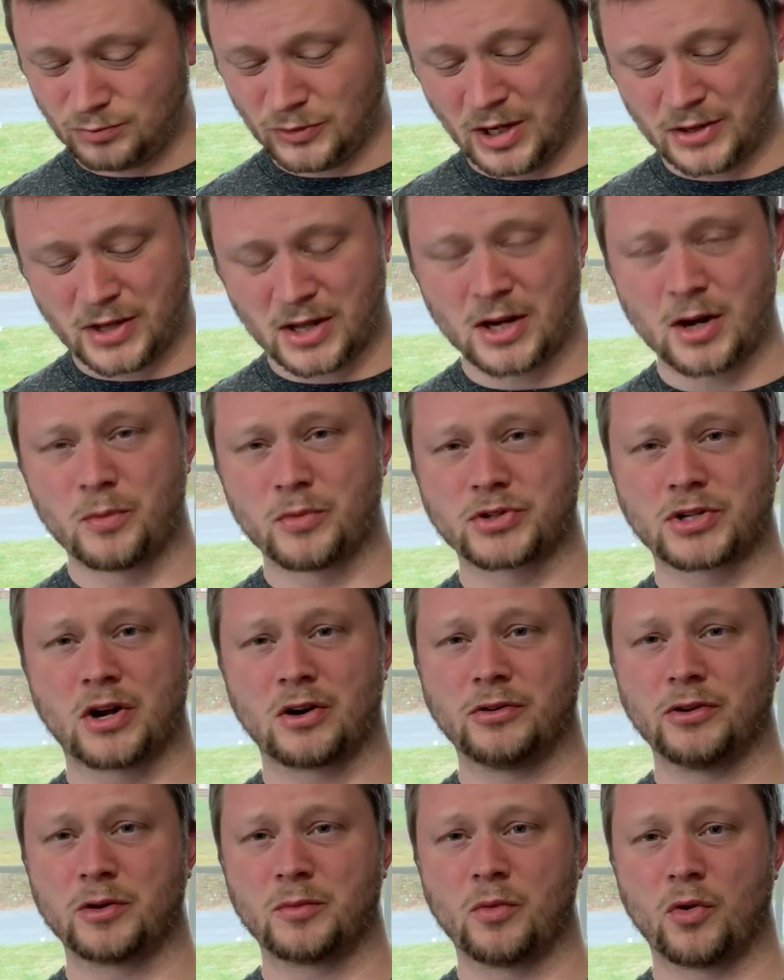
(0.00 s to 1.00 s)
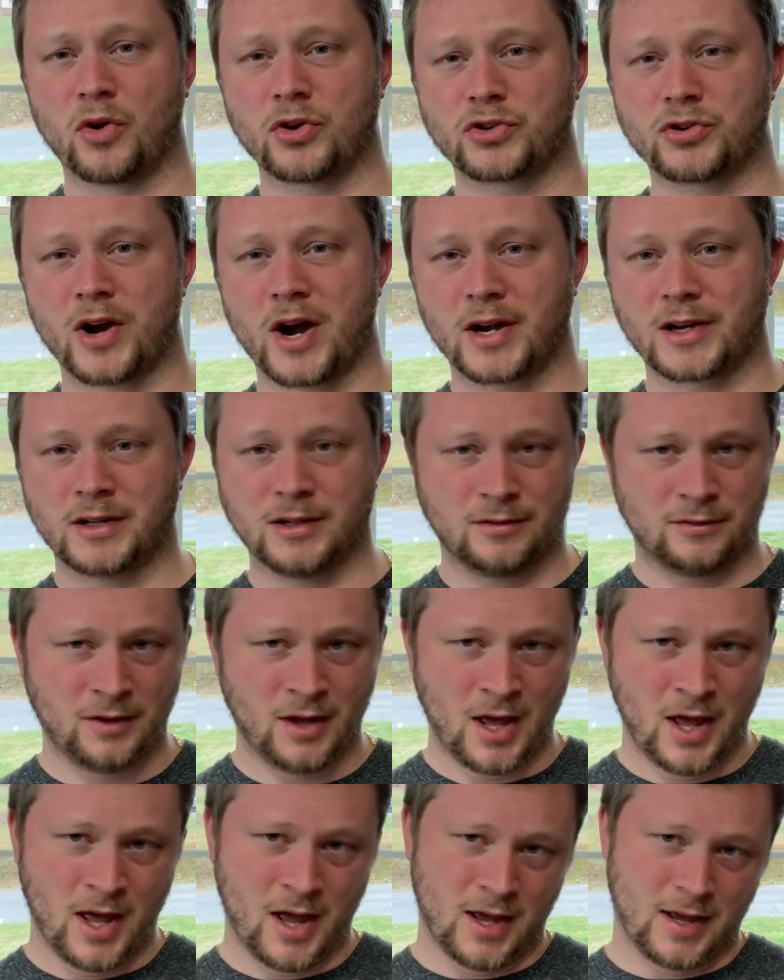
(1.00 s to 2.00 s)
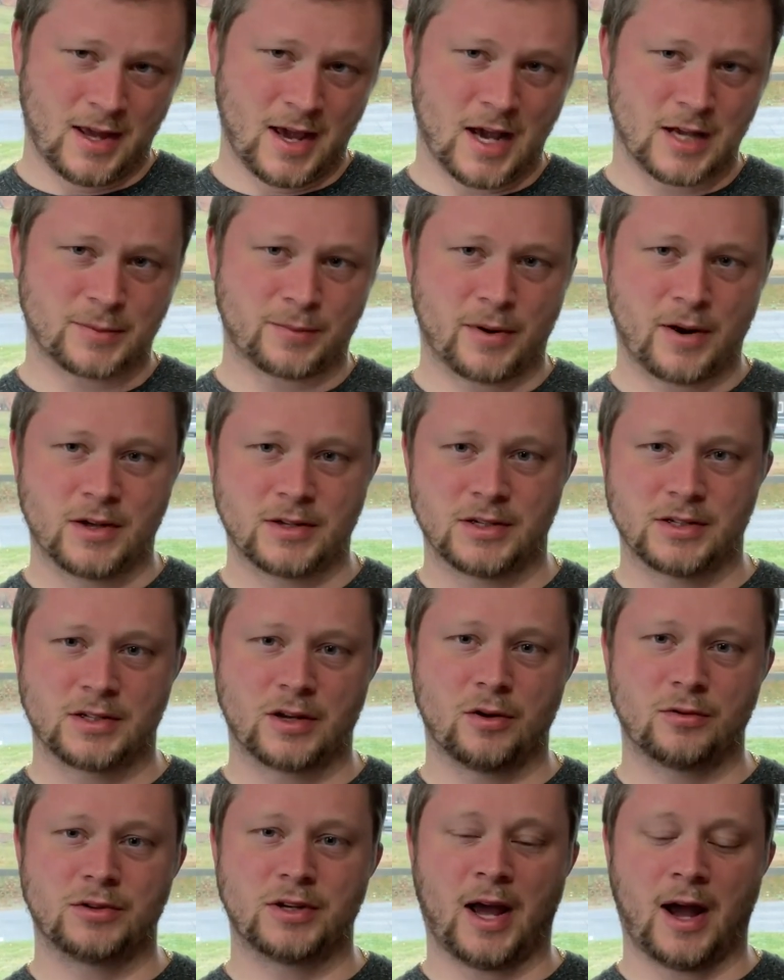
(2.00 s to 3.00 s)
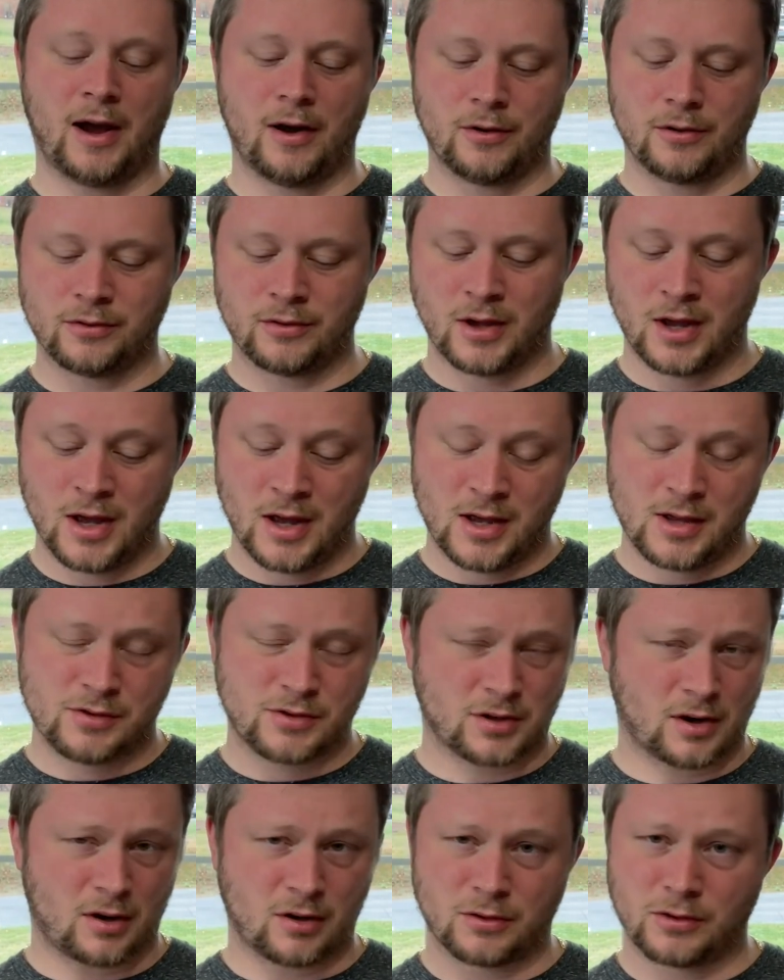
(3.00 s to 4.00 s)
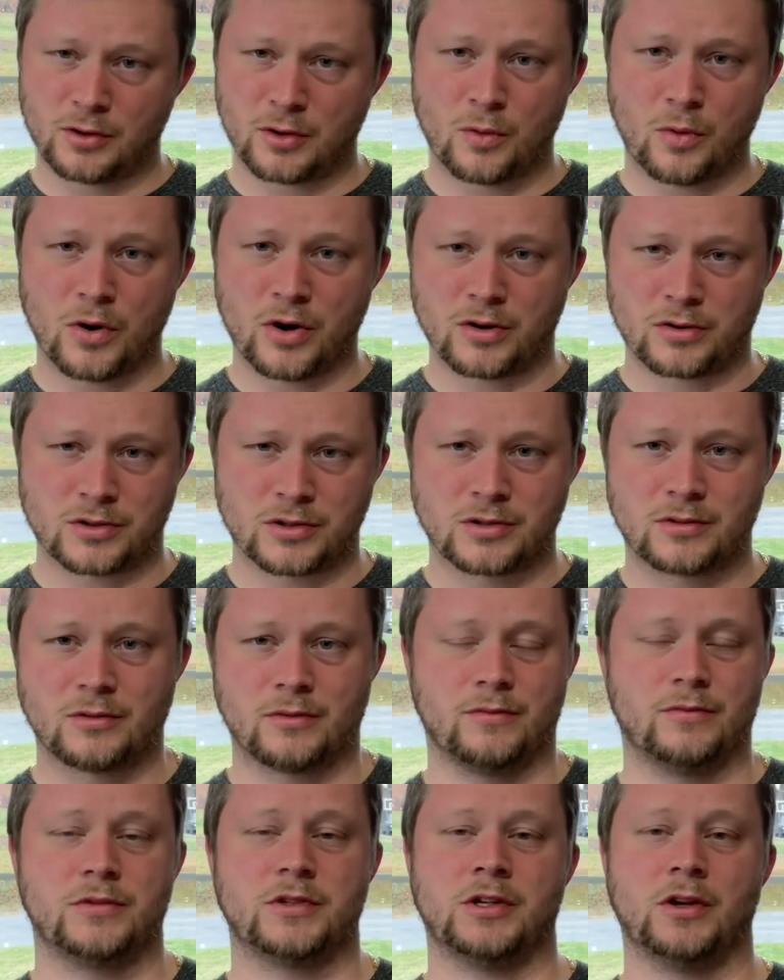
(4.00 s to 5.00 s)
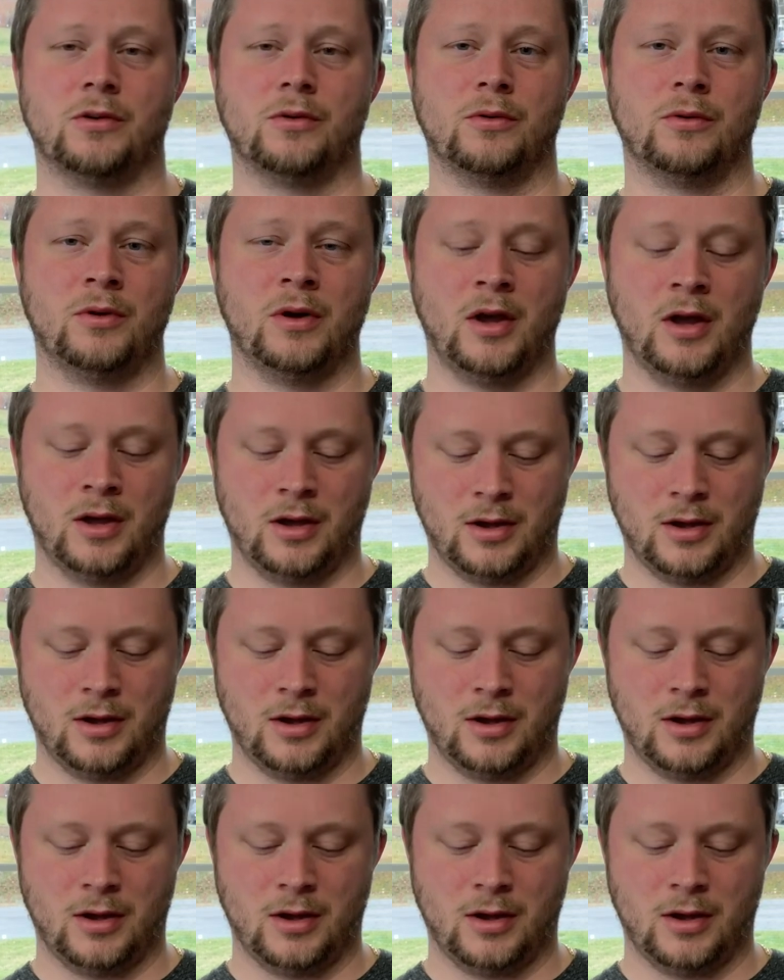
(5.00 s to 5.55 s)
that number's going to look more attractive. Gas prices go down, it's going to look worse. So